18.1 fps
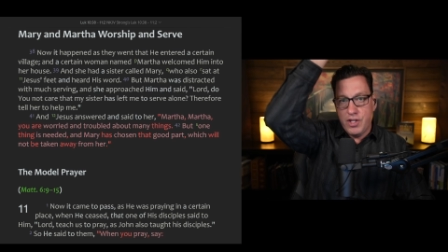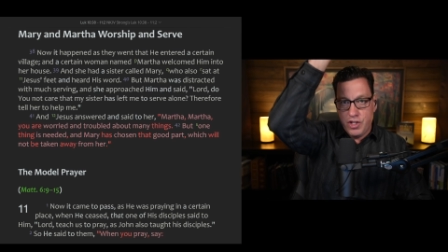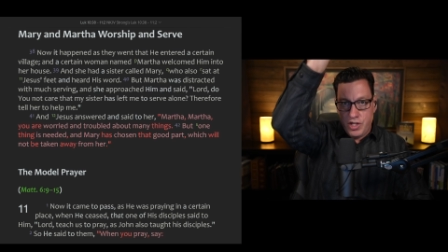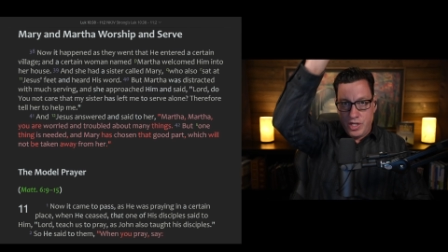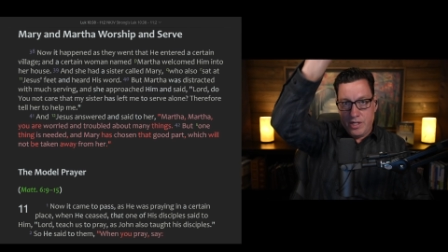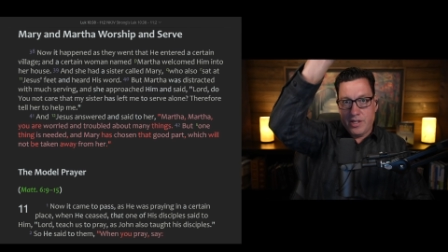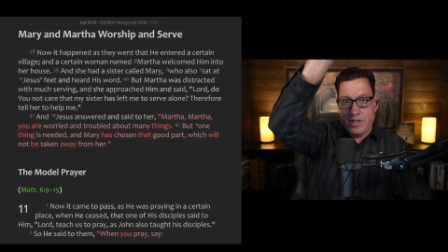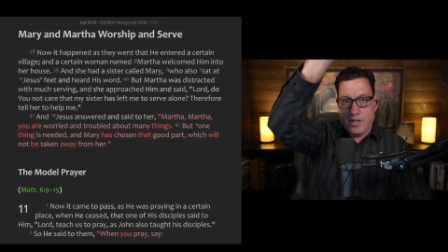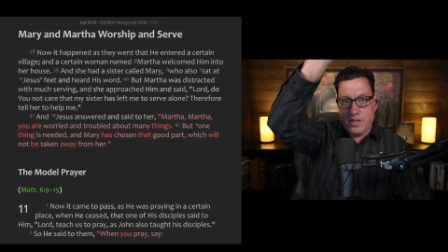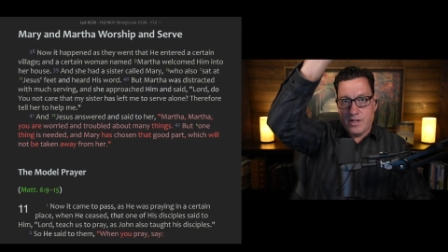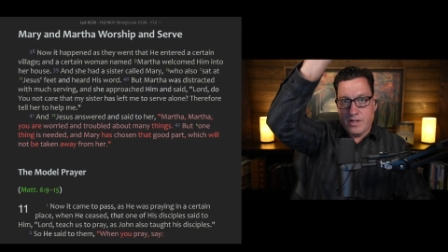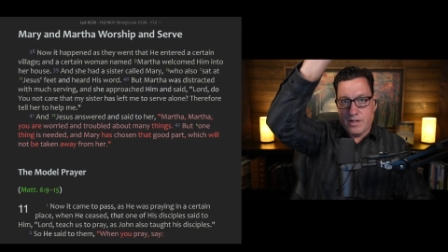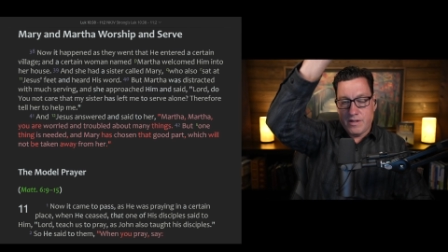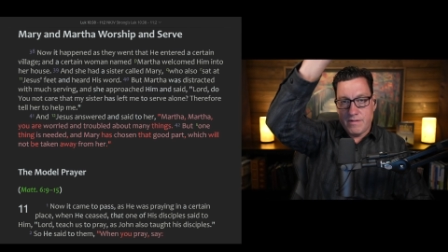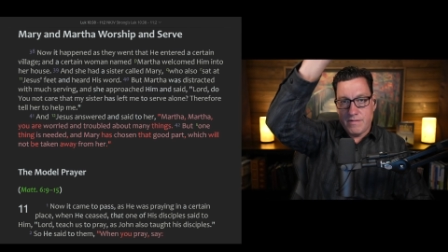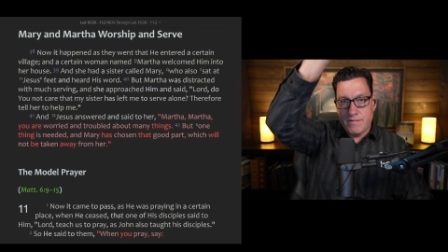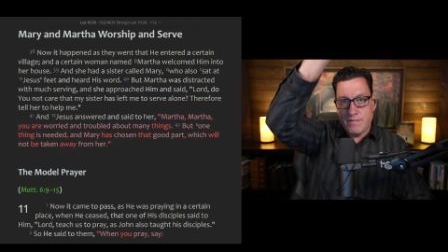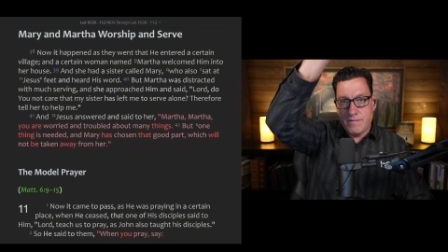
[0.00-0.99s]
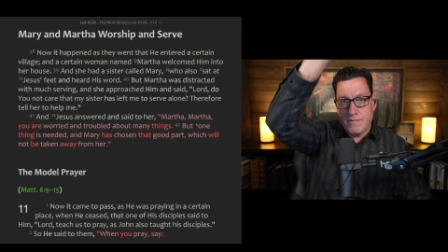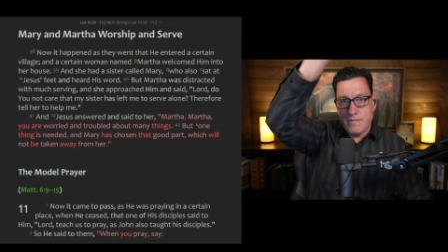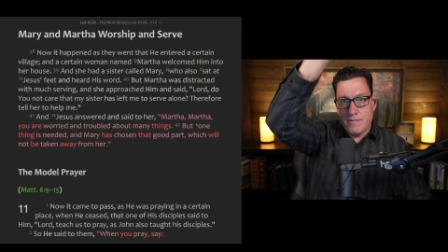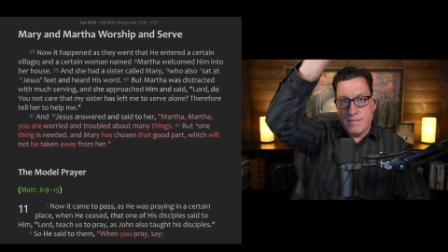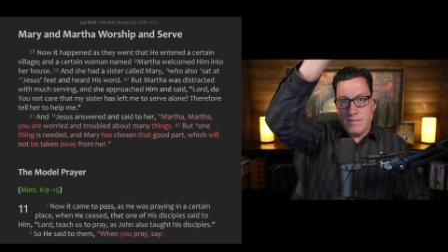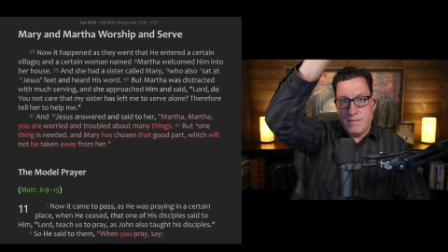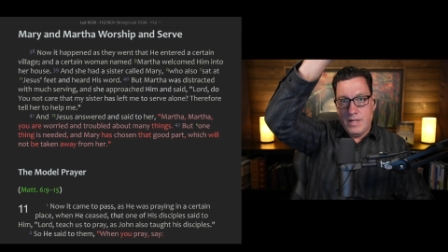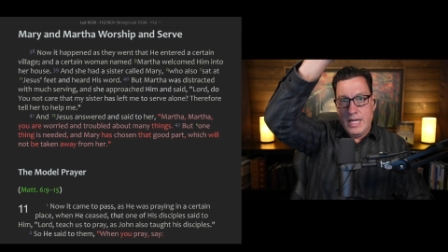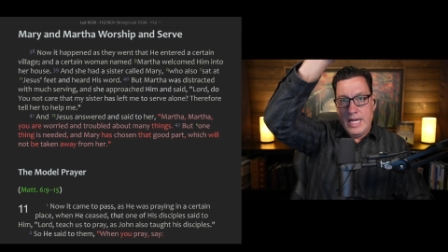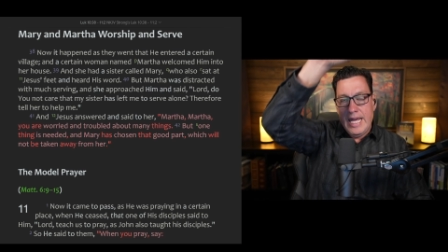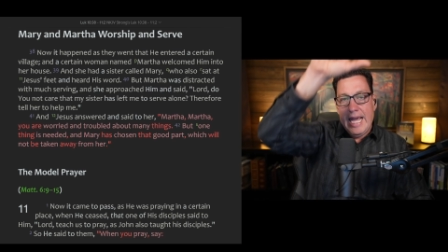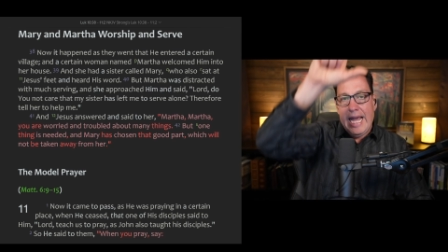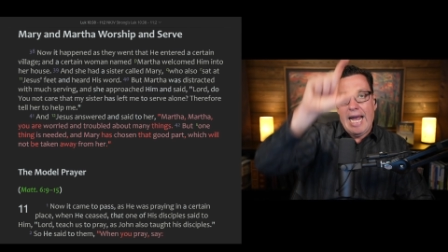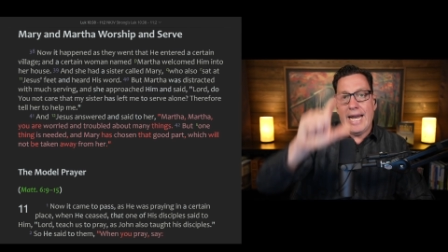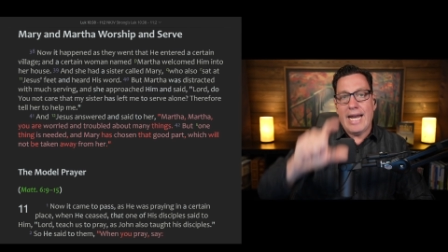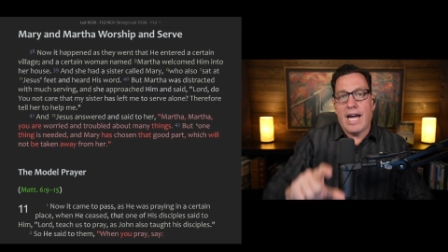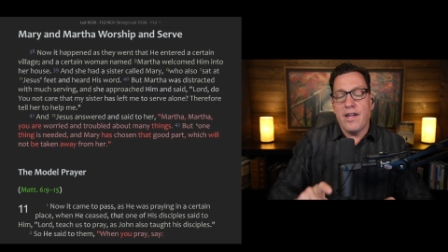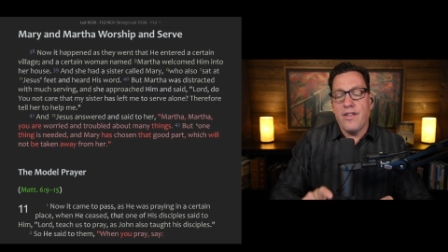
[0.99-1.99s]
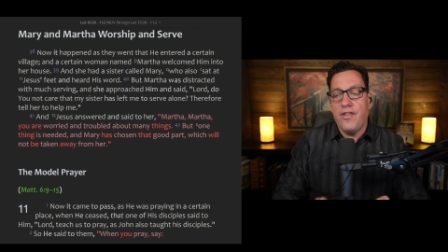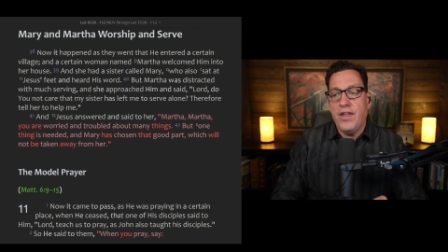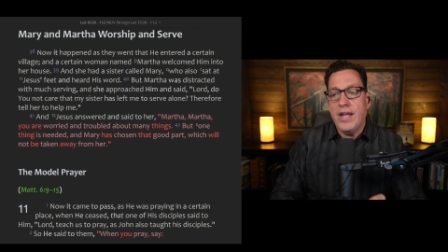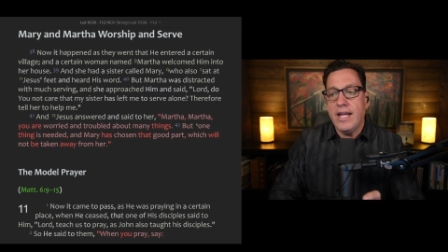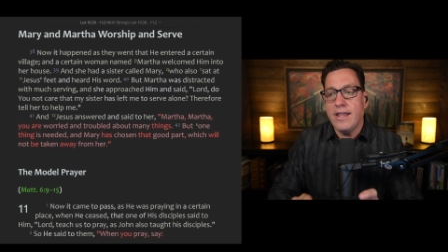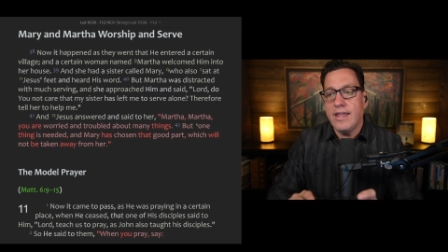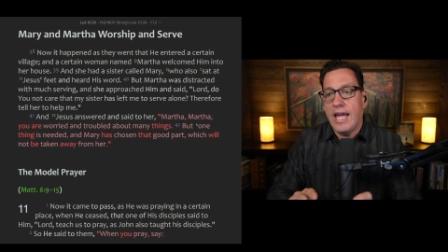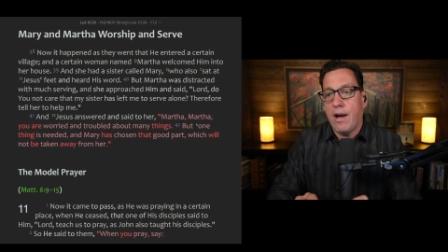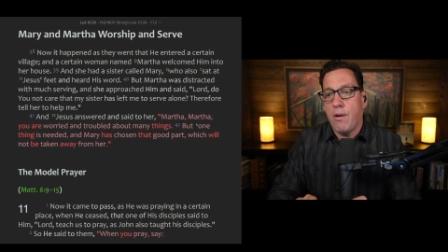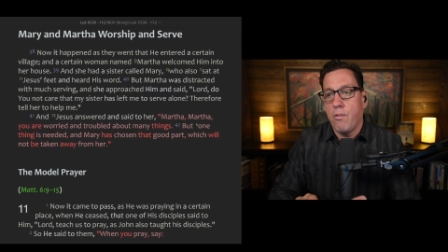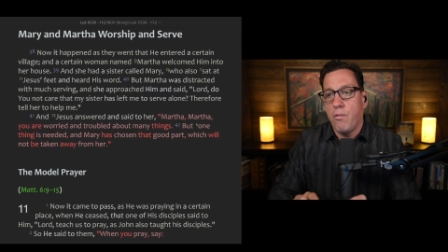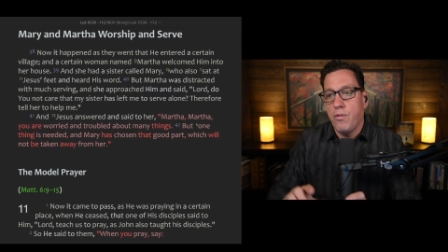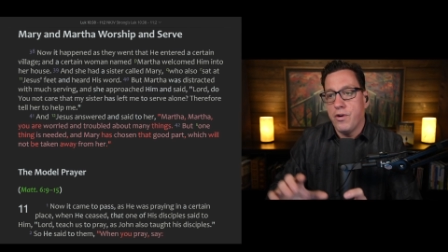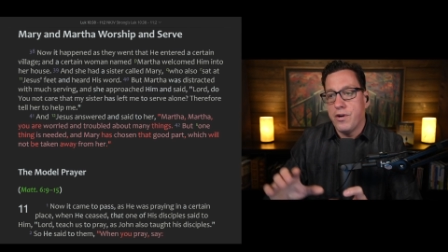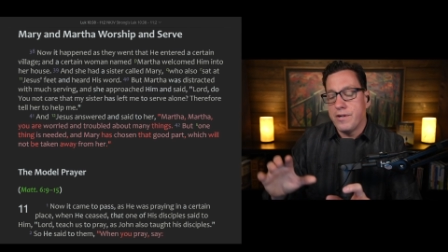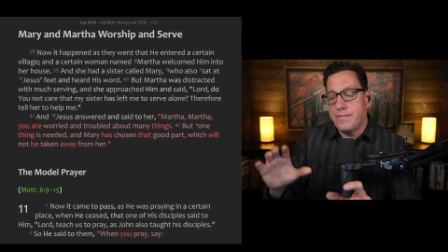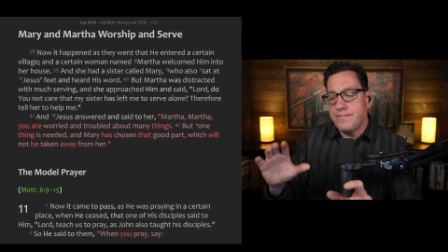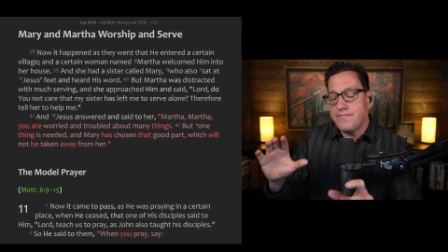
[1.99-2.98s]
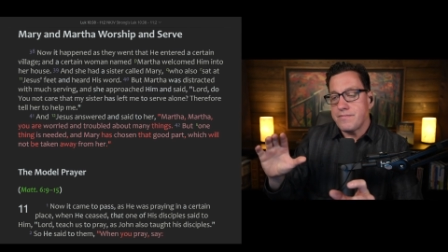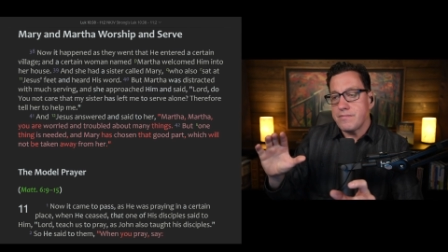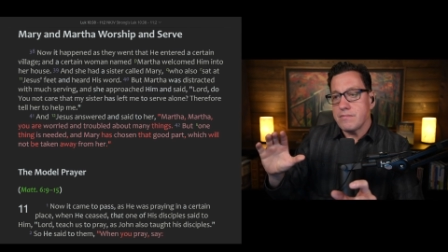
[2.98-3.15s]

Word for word: Jesus. And I think that we're